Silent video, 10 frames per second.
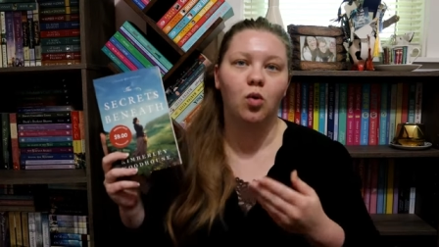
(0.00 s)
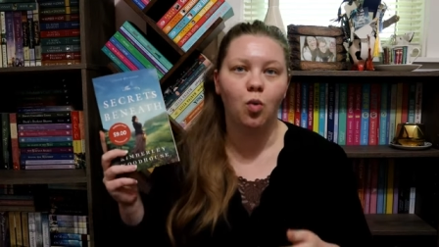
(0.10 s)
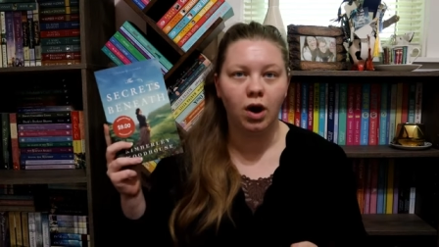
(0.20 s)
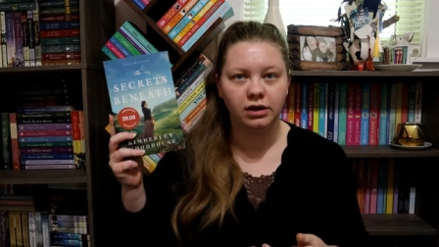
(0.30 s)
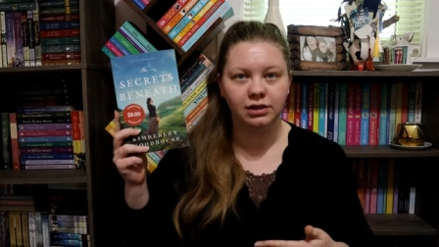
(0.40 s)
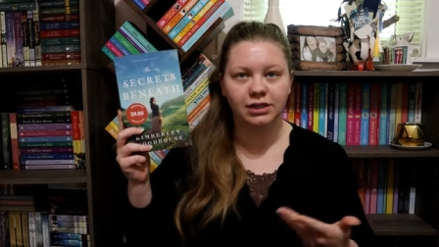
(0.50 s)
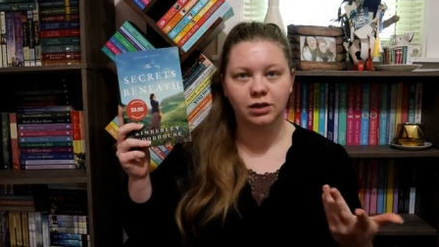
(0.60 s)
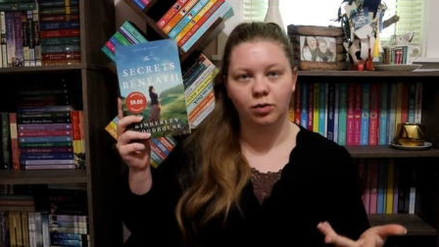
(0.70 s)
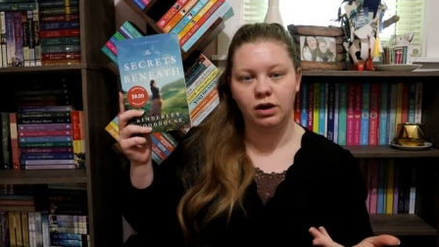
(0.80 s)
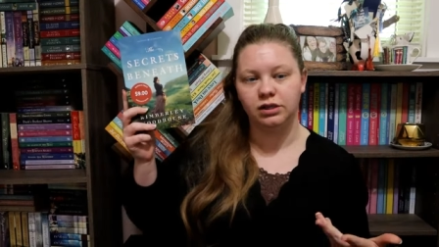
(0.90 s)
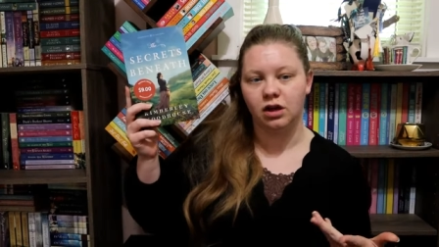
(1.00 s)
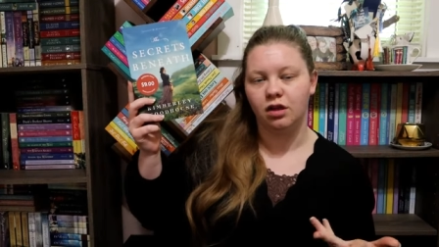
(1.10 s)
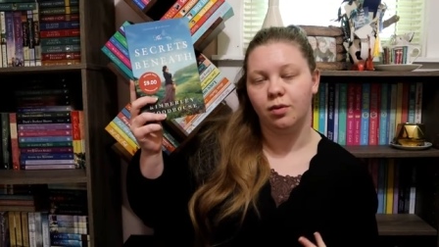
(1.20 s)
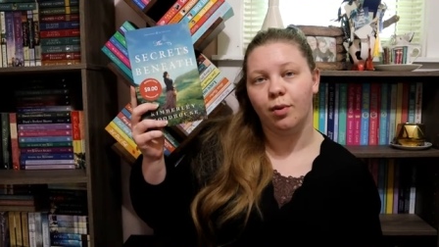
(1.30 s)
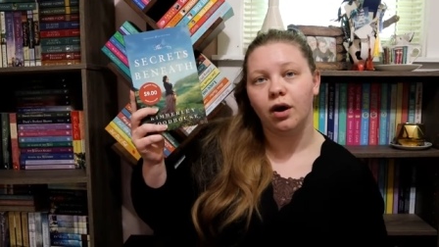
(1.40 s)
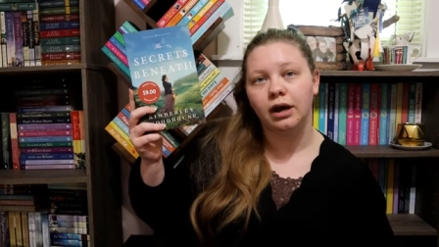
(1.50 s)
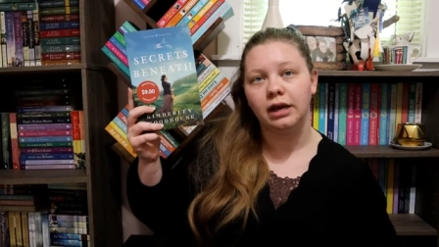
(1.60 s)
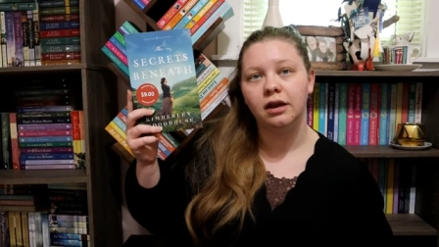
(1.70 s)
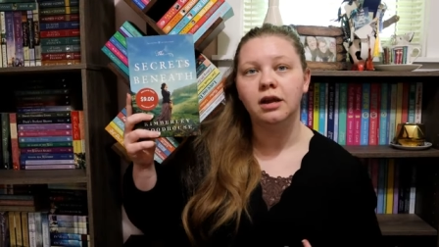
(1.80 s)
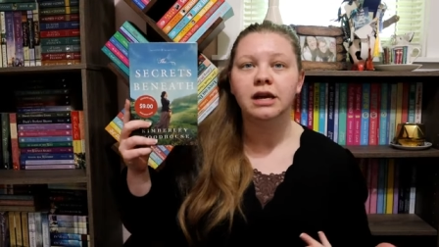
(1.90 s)
book one since it was on the
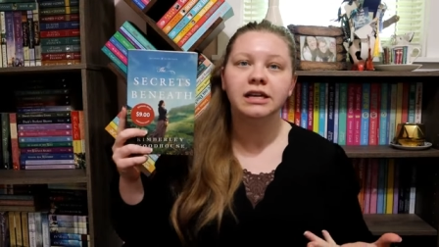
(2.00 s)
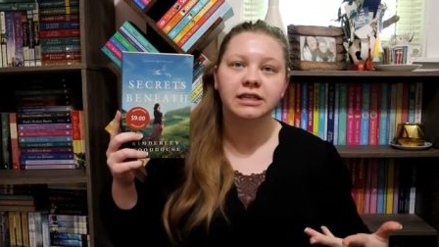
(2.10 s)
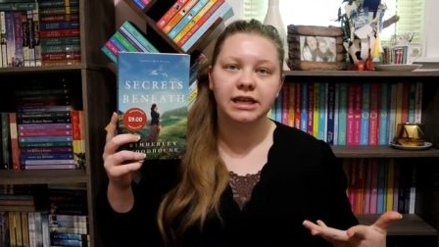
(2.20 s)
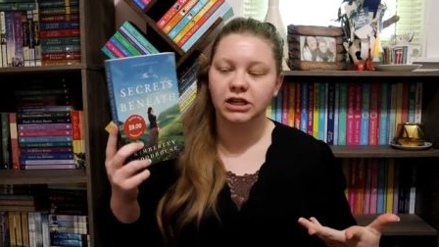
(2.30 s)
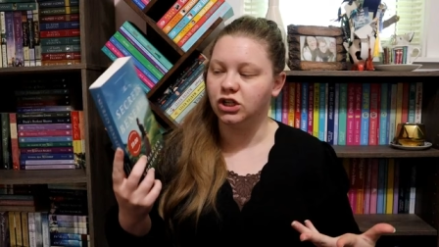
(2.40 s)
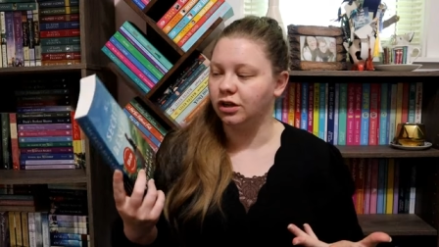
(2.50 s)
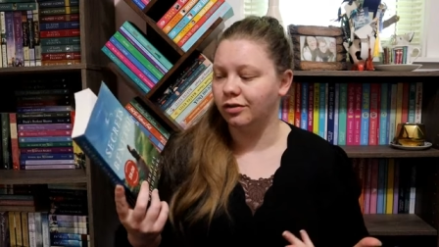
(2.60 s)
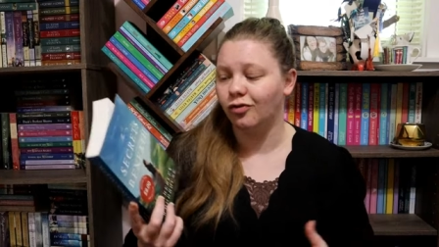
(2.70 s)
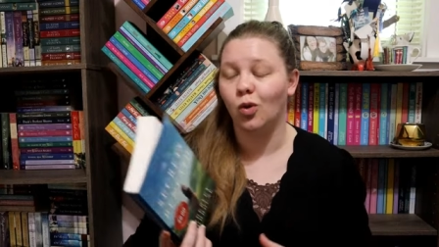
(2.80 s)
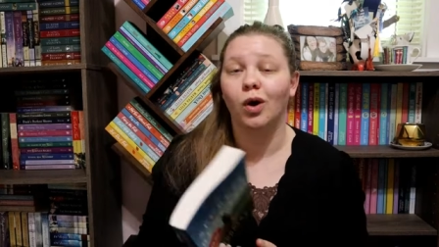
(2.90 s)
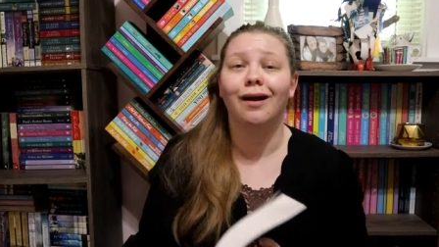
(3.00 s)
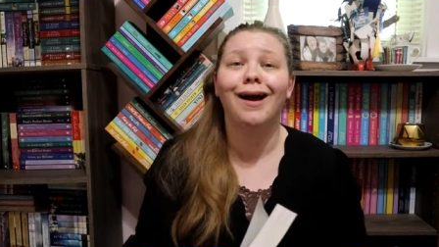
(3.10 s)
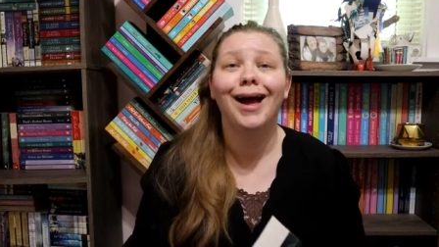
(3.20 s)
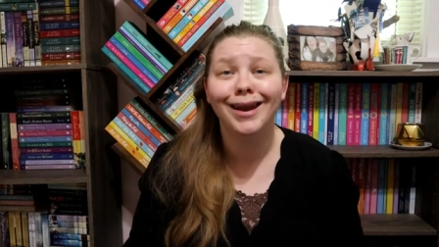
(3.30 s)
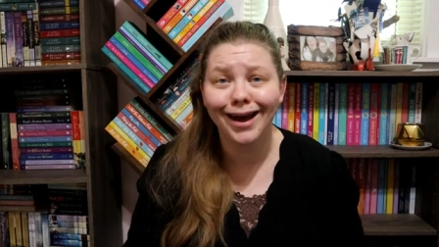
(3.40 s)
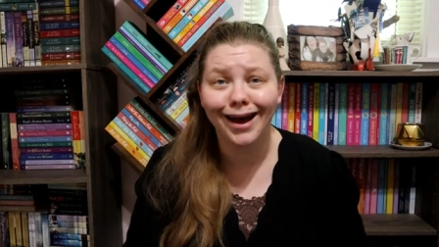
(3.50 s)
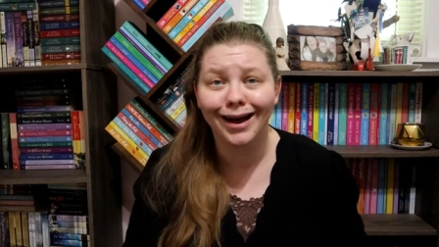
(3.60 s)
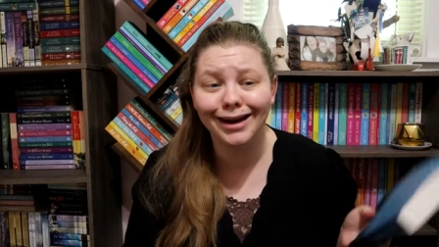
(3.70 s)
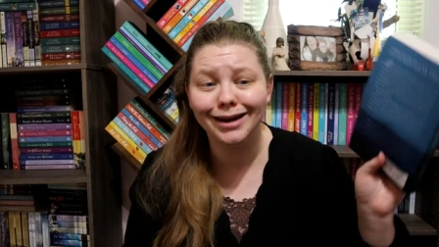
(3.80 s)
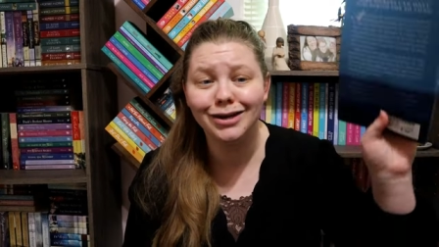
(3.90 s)
bargain section for
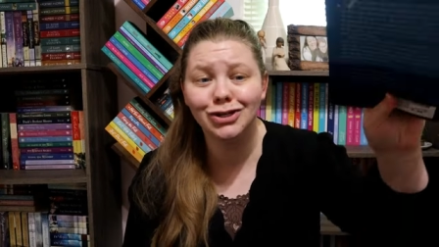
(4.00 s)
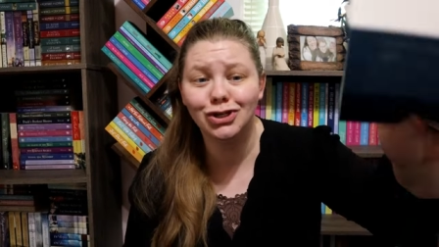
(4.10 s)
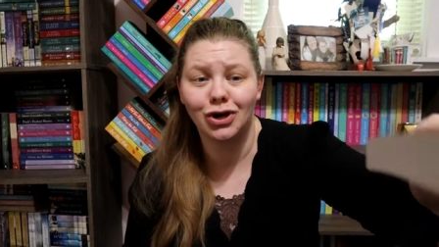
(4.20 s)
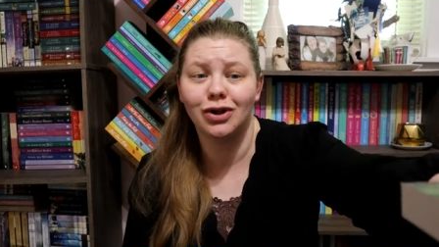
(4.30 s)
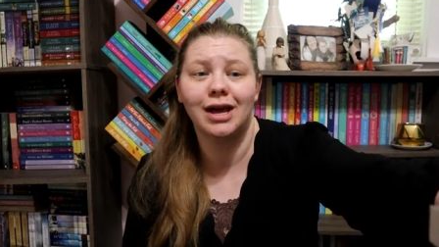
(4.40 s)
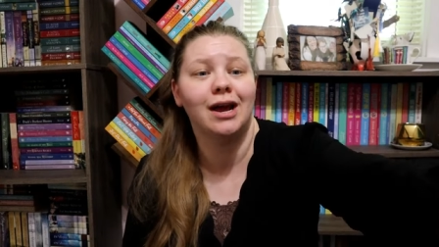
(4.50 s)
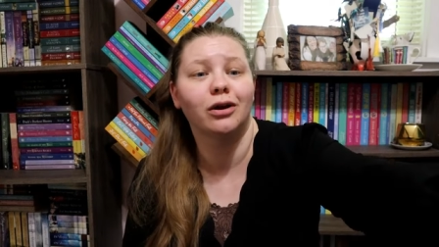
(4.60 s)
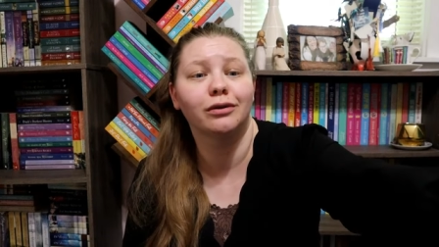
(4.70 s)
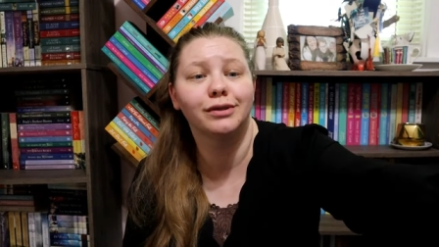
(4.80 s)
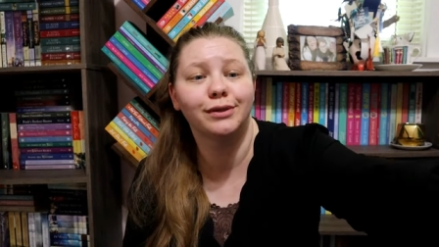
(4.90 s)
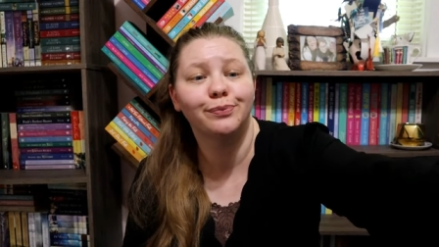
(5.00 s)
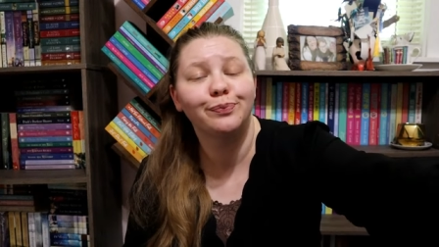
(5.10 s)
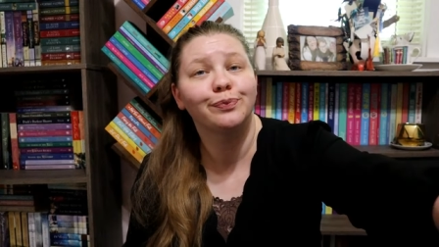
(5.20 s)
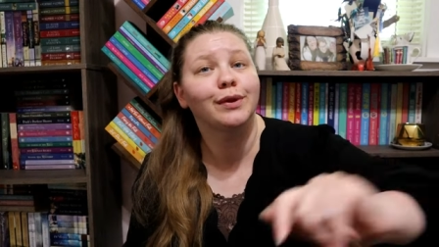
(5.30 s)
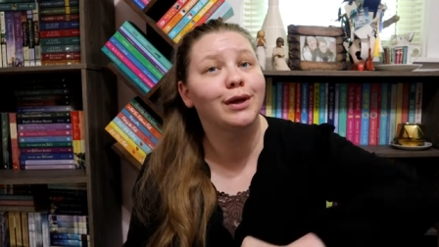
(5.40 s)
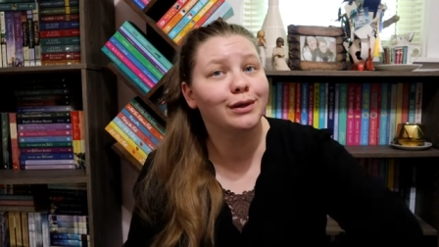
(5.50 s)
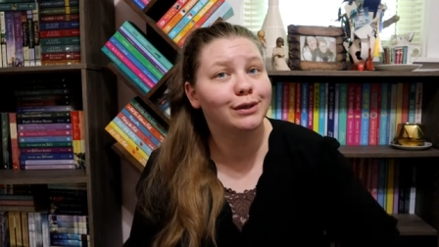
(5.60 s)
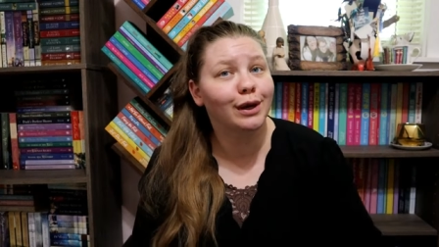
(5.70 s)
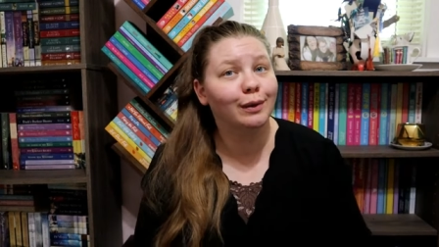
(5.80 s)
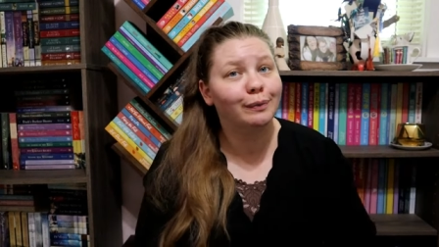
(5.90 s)
nine doll hairs.
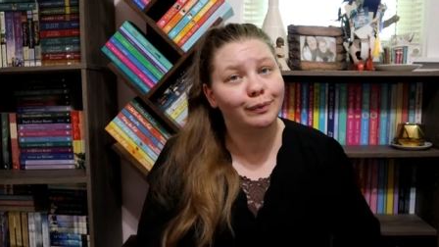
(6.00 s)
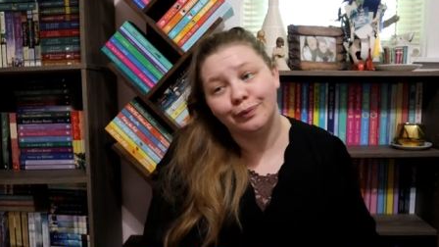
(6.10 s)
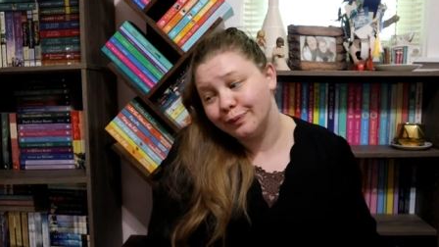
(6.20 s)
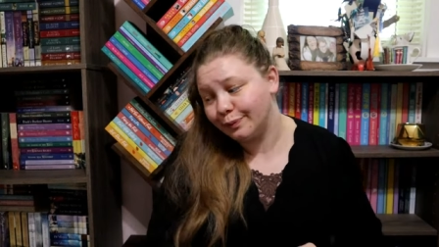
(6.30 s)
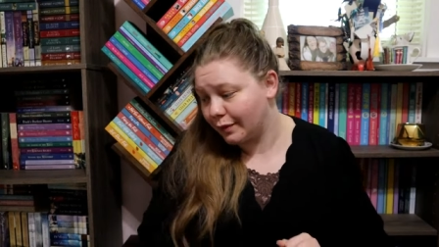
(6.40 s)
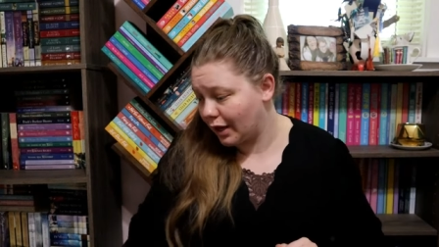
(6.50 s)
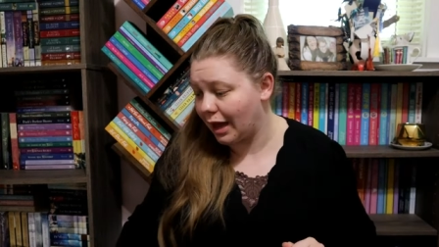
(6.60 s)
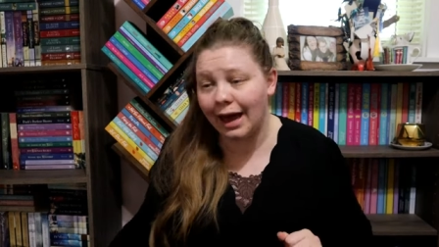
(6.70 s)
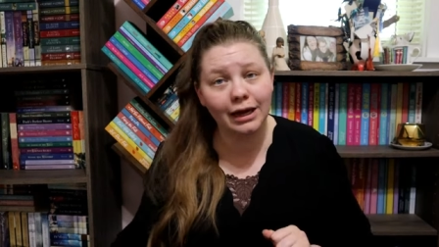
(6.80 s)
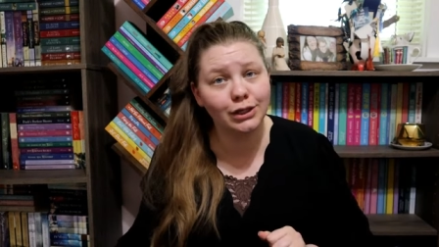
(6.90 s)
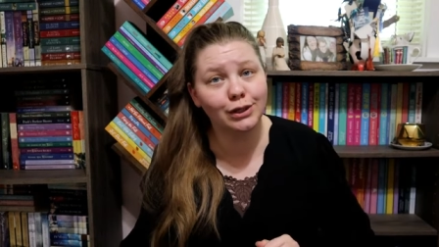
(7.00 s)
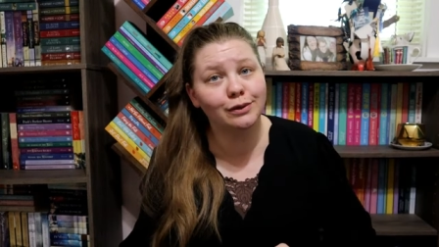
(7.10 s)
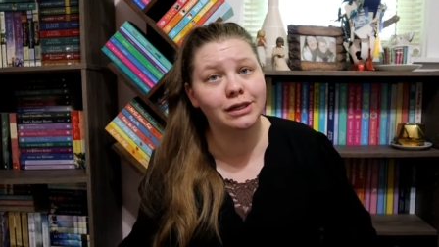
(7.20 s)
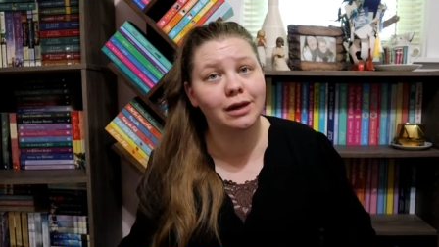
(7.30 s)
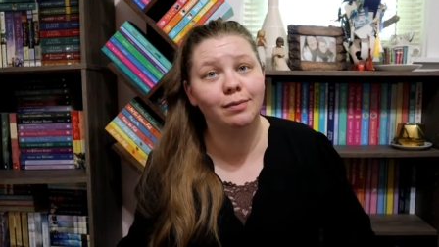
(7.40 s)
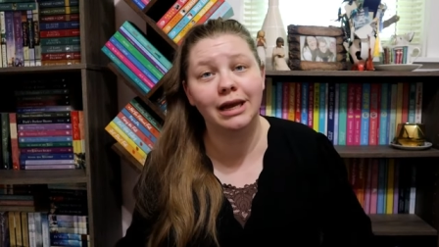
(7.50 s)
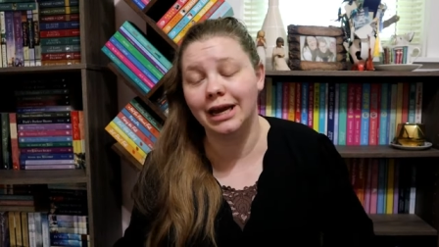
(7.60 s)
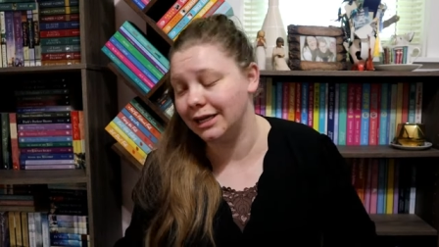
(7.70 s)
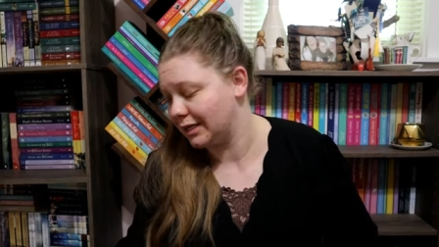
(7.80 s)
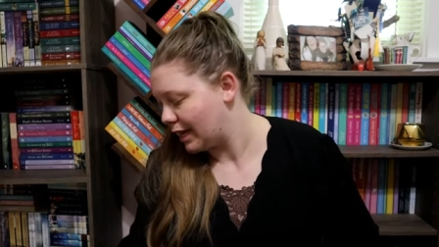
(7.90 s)
So had to to
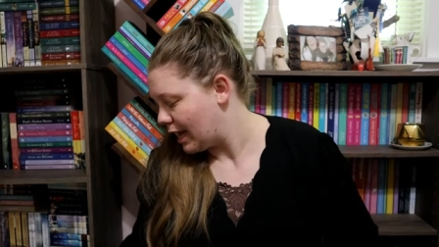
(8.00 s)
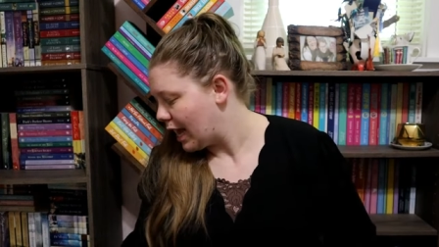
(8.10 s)
complete it.